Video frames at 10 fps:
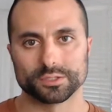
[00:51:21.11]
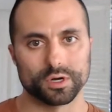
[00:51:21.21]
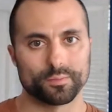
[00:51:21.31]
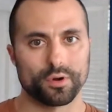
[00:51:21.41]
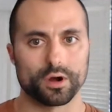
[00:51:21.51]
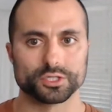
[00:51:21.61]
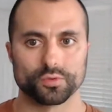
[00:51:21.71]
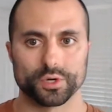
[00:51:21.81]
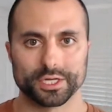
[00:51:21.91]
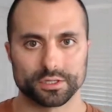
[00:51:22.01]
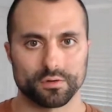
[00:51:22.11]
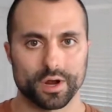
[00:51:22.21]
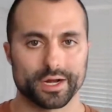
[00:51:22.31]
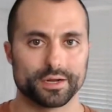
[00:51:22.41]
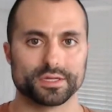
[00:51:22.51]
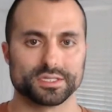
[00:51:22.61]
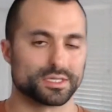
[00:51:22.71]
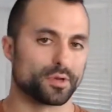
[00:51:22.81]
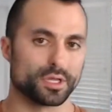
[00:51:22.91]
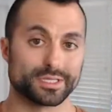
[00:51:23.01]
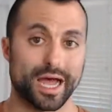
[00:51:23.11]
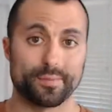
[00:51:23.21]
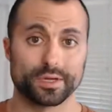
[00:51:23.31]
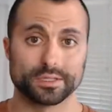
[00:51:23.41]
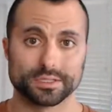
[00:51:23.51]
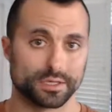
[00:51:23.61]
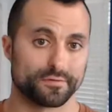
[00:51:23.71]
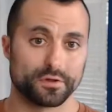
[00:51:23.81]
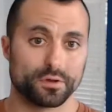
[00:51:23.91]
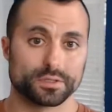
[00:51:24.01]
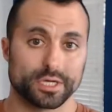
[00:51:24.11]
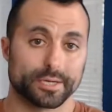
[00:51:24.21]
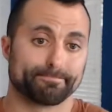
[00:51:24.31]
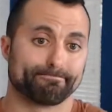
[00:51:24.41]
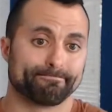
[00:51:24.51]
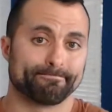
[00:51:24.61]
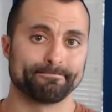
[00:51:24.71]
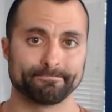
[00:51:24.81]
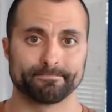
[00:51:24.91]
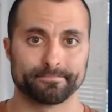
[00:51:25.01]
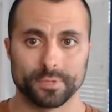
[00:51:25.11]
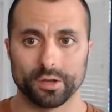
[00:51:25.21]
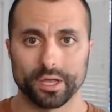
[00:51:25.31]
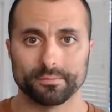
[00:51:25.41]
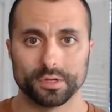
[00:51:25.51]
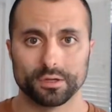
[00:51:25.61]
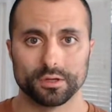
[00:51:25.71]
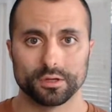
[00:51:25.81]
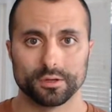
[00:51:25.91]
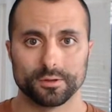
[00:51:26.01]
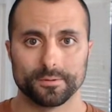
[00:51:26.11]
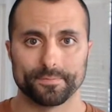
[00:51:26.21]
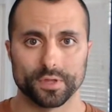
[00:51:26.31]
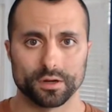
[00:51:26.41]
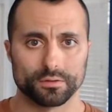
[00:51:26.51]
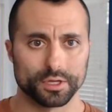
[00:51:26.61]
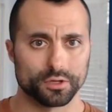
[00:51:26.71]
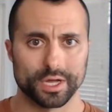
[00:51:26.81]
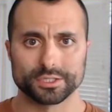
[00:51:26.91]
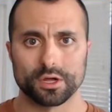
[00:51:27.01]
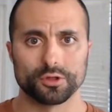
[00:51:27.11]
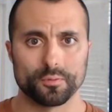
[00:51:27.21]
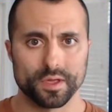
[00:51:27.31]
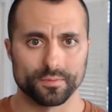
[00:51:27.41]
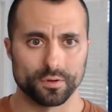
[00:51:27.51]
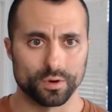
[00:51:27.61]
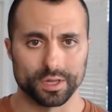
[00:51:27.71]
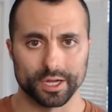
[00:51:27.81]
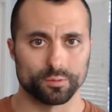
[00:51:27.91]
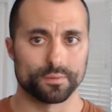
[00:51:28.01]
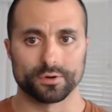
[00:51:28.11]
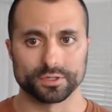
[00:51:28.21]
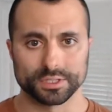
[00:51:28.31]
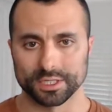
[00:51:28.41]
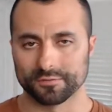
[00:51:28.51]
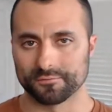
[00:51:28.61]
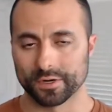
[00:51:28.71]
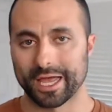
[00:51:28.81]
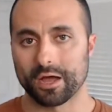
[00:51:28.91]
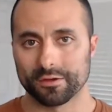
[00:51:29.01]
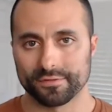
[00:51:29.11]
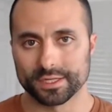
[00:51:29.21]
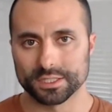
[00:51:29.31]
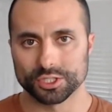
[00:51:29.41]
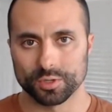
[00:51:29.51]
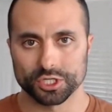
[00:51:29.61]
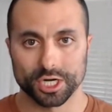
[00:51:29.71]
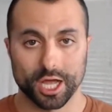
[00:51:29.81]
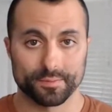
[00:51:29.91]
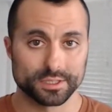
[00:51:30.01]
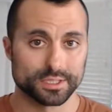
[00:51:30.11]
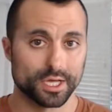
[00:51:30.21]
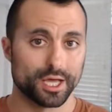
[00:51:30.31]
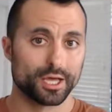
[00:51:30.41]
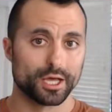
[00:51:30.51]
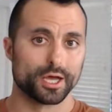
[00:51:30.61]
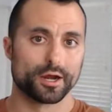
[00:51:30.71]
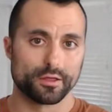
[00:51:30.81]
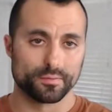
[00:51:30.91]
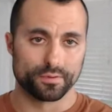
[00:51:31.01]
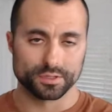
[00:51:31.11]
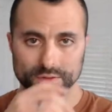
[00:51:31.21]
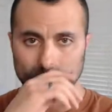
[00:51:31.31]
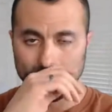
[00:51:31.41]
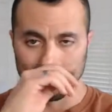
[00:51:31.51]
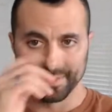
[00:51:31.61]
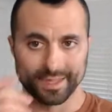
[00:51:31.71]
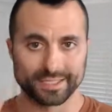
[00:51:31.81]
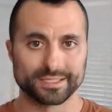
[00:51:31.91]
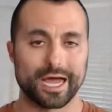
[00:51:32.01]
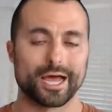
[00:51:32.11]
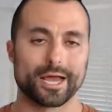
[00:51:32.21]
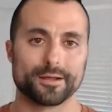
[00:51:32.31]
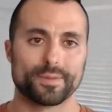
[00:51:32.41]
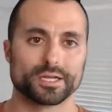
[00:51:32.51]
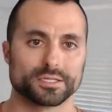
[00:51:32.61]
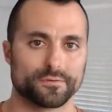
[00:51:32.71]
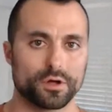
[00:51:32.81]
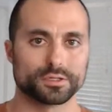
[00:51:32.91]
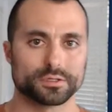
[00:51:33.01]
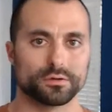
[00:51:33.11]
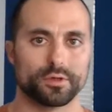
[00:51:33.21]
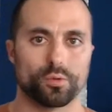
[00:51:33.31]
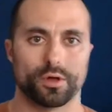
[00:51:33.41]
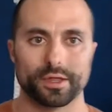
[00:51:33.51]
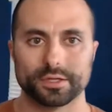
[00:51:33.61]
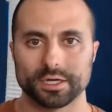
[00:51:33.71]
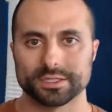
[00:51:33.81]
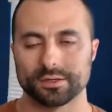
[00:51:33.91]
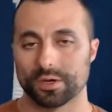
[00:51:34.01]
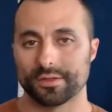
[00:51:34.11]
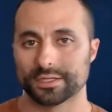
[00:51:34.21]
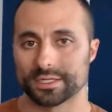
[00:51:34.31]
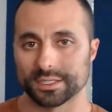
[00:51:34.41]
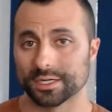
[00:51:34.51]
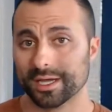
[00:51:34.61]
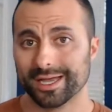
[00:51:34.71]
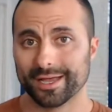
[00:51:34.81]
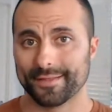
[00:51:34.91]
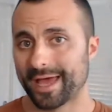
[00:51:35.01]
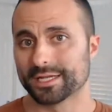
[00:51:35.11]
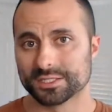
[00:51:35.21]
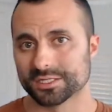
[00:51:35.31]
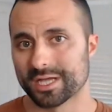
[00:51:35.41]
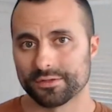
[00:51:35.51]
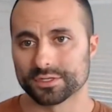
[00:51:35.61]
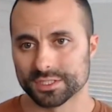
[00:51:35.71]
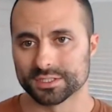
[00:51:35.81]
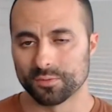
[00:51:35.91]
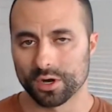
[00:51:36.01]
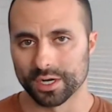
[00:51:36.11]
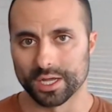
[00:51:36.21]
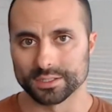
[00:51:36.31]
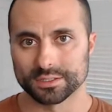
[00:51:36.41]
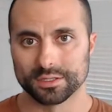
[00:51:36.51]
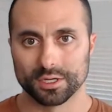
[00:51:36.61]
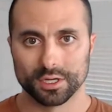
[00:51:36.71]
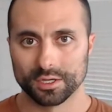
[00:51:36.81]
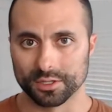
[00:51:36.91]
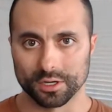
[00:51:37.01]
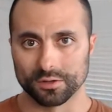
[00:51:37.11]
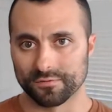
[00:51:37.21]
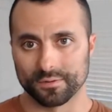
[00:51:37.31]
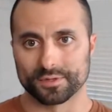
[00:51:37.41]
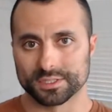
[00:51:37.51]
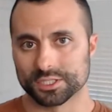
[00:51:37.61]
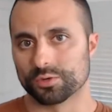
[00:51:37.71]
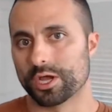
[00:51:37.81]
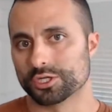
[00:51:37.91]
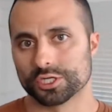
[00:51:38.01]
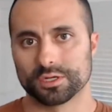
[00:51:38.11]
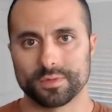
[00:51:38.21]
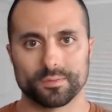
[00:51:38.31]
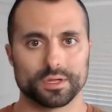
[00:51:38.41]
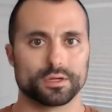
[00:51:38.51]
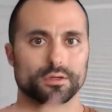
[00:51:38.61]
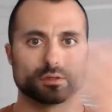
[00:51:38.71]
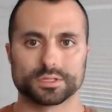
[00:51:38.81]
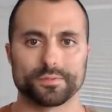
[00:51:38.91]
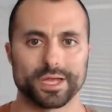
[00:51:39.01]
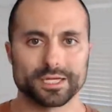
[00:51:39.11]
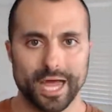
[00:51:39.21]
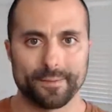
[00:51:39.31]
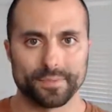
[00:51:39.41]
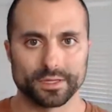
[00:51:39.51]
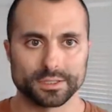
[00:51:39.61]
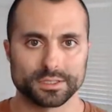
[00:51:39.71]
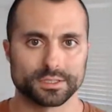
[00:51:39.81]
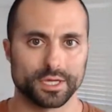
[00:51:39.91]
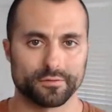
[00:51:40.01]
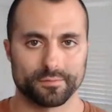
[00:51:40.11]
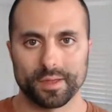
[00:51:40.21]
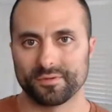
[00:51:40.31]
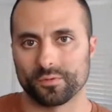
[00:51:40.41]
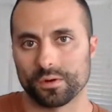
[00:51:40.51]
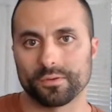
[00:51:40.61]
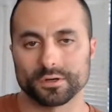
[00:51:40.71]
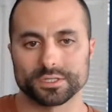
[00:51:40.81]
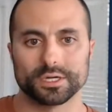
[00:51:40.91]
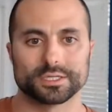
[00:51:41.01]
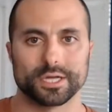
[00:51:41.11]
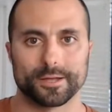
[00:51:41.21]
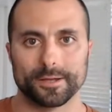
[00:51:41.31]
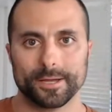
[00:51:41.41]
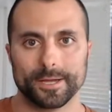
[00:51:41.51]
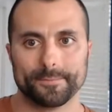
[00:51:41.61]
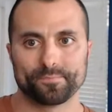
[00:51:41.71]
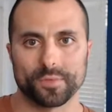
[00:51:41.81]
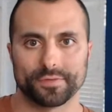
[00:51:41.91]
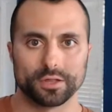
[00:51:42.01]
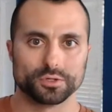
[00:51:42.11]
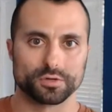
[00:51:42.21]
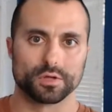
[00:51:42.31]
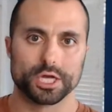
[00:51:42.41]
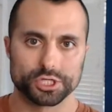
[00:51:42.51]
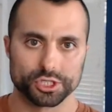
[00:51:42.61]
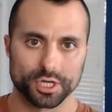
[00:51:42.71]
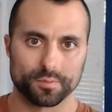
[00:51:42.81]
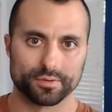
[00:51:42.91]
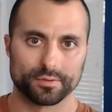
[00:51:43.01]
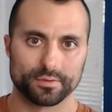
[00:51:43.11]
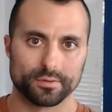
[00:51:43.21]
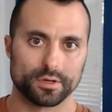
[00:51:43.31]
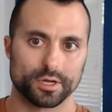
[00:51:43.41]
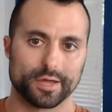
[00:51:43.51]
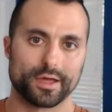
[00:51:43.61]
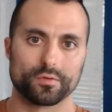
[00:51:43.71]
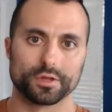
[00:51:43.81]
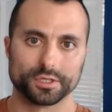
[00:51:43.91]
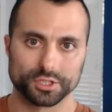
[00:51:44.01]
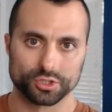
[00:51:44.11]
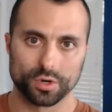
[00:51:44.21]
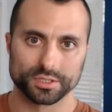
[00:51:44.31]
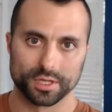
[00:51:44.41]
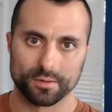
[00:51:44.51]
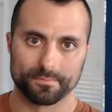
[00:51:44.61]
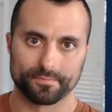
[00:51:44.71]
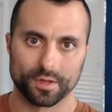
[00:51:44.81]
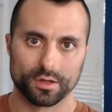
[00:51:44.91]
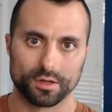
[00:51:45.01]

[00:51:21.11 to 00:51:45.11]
it's when a part is reintegrated the stimulus happens and for you it's like hmm, okay you know like you guys all know people where like one person's going to freak out if that situation happens and another person won't. That's not anybody's fault, the one that does and the one that doesn't. That is just how their system organized. You know, you flip the situation and maybe something else happens. Like maybe for one person, it's like they lose a relationship and that really destroys them.